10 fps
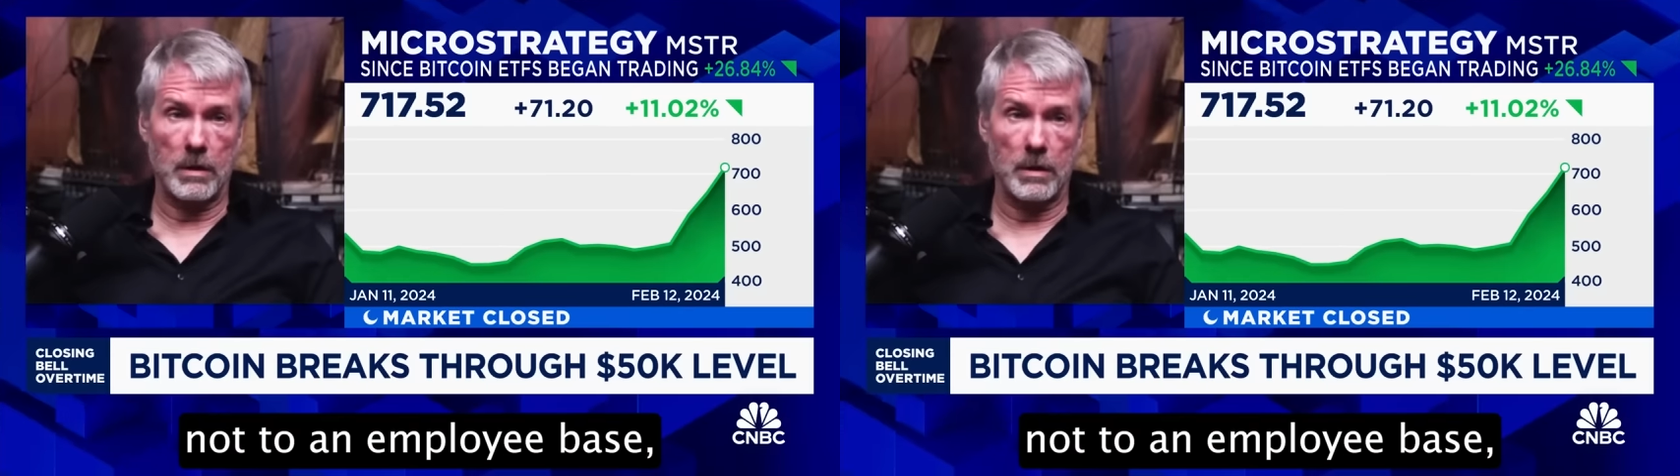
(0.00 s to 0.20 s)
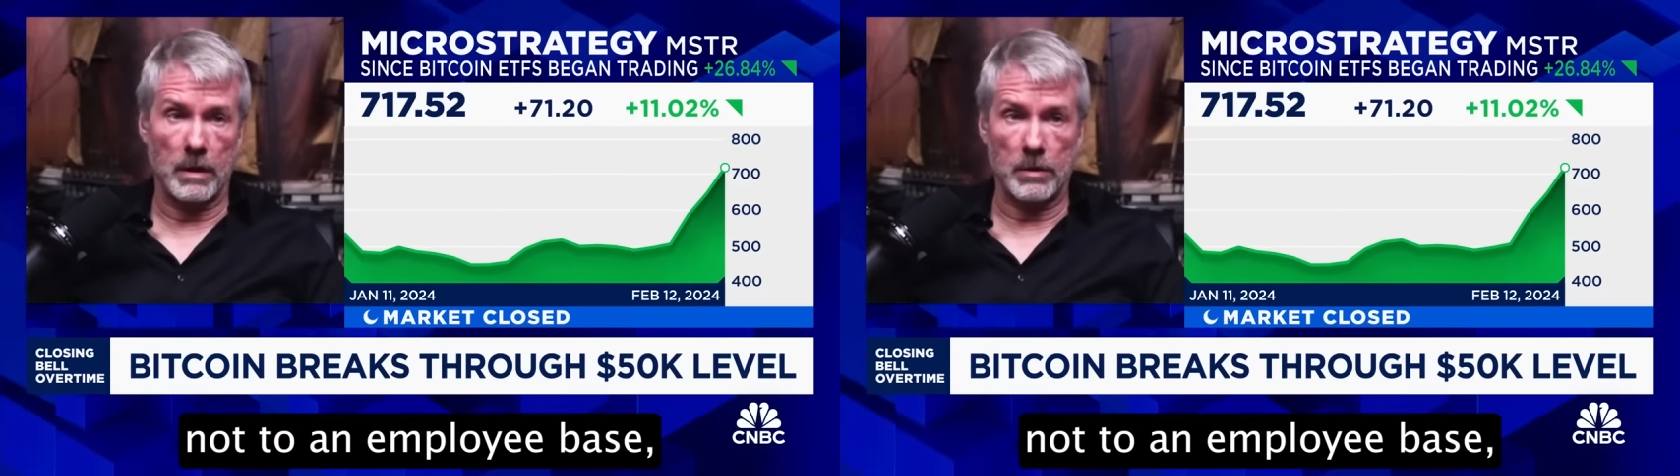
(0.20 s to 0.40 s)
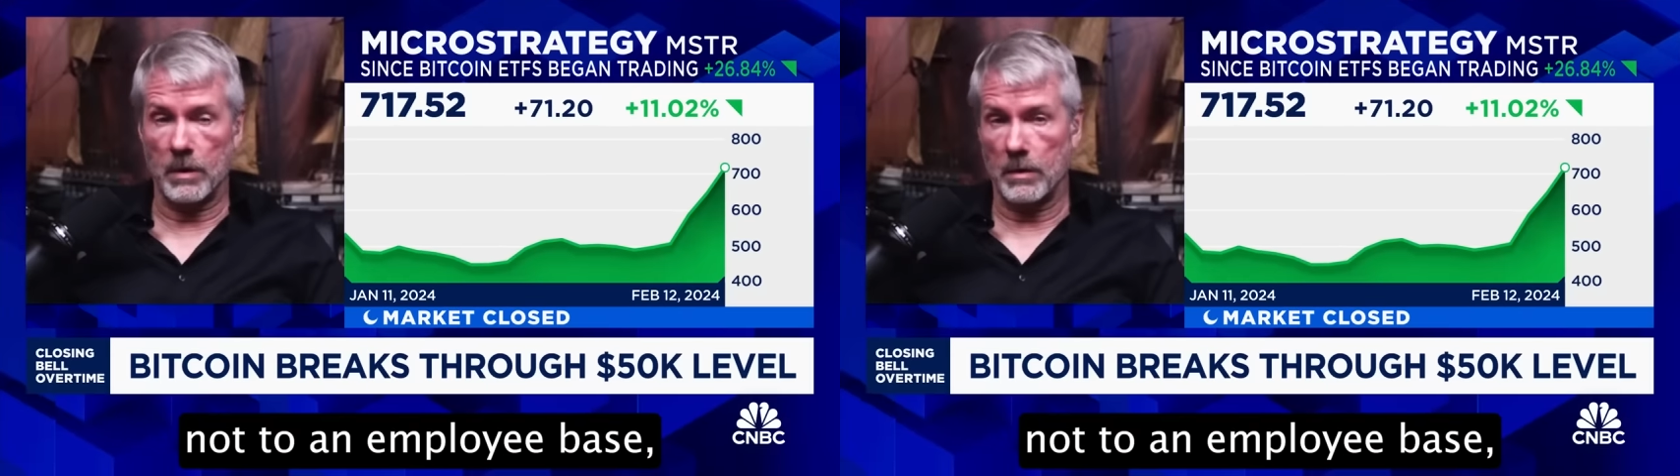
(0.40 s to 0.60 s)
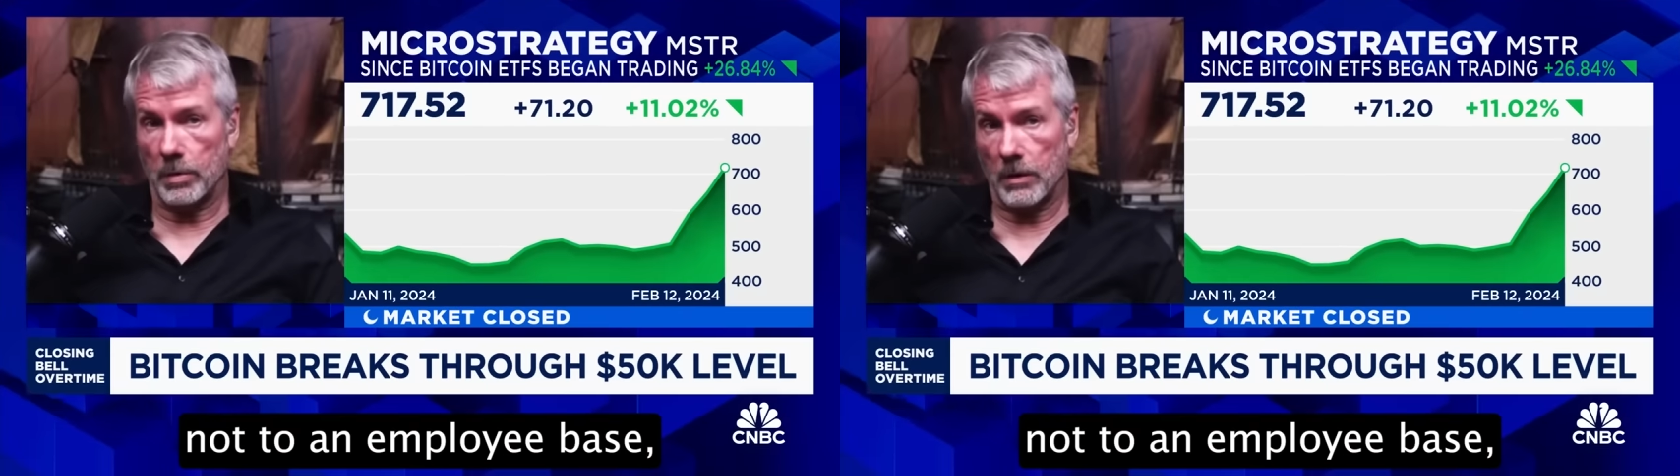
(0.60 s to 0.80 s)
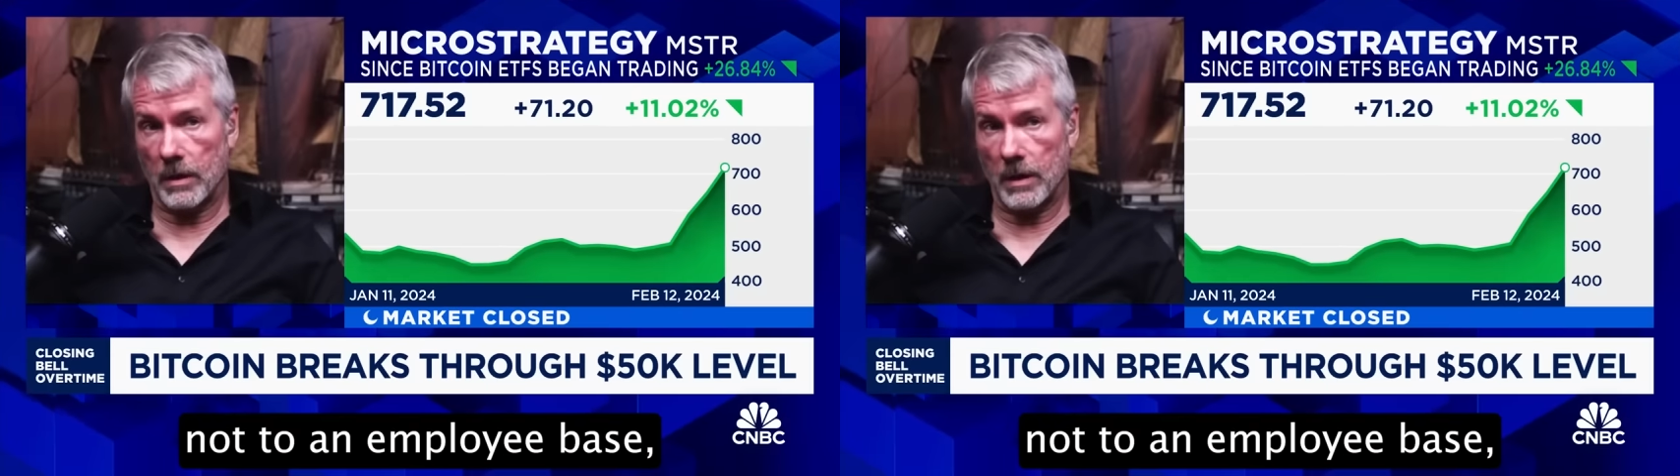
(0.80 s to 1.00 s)
not to an
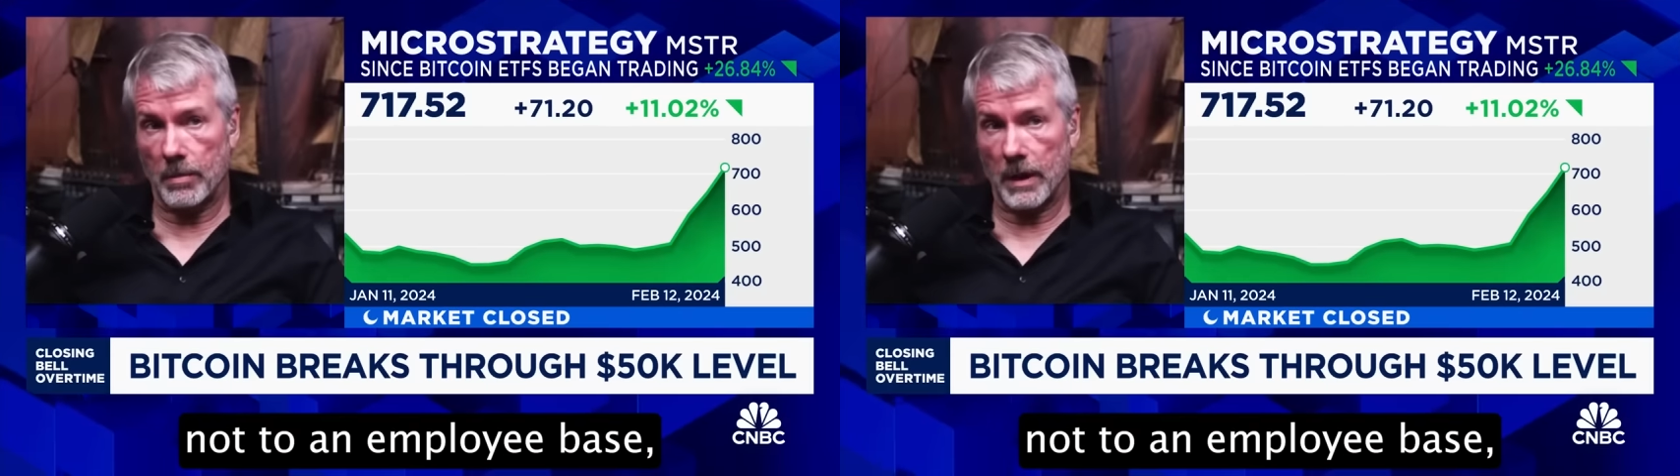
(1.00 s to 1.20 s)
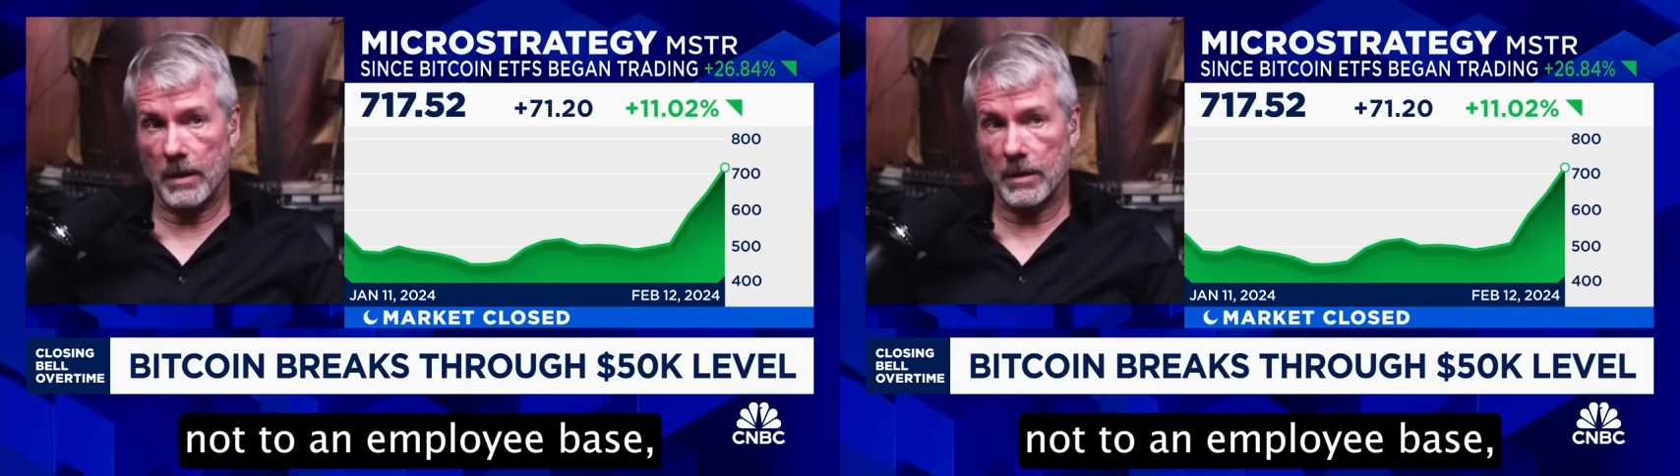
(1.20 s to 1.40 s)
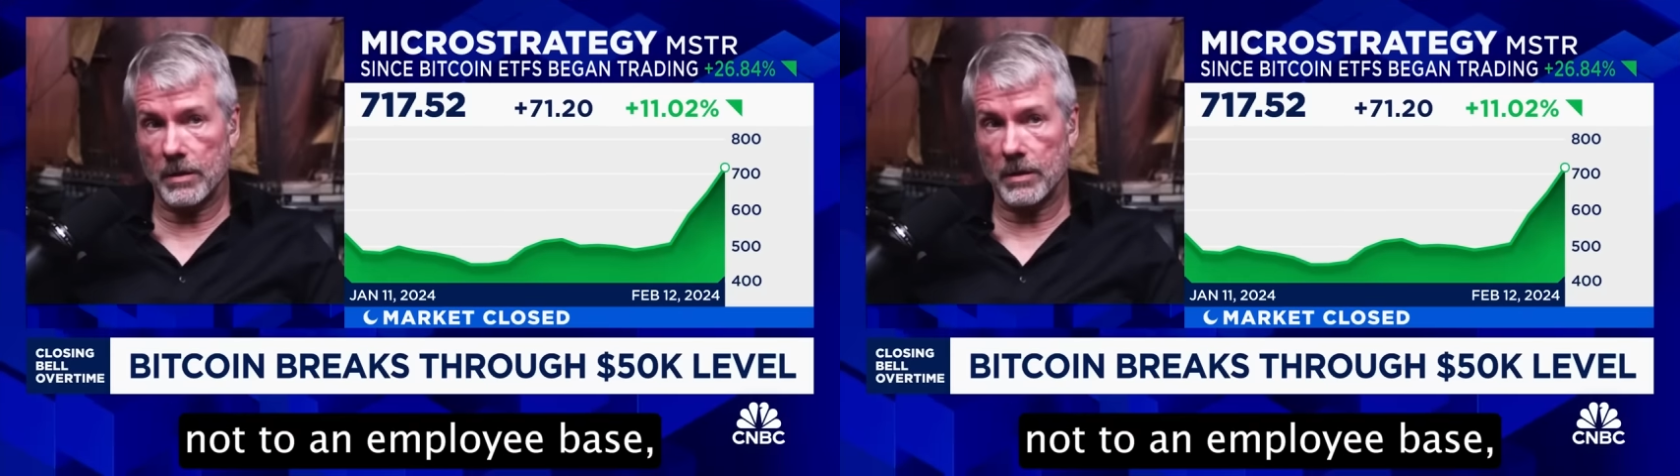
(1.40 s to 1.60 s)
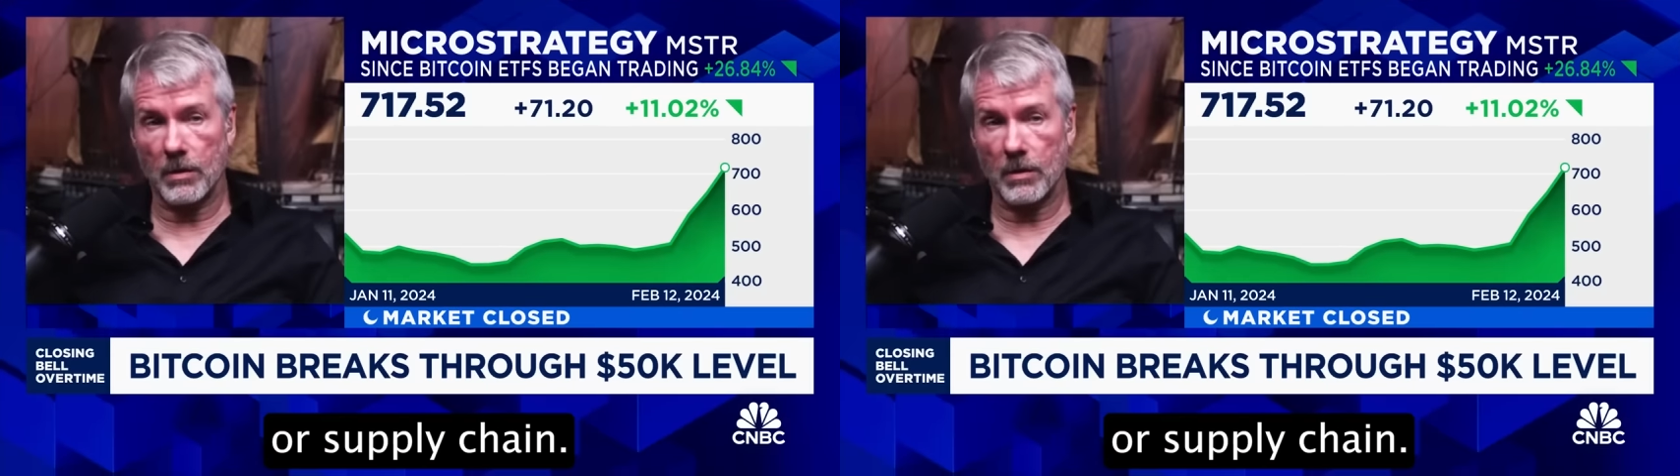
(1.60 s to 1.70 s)
employee base